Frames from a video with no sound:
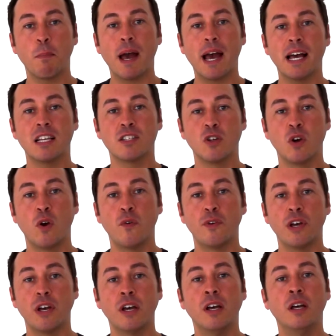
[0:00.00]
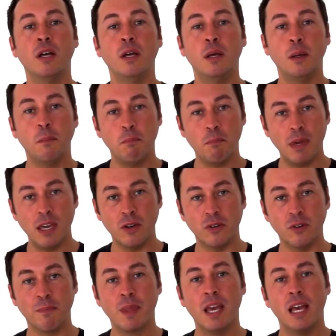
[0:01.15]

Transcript: Passover meal.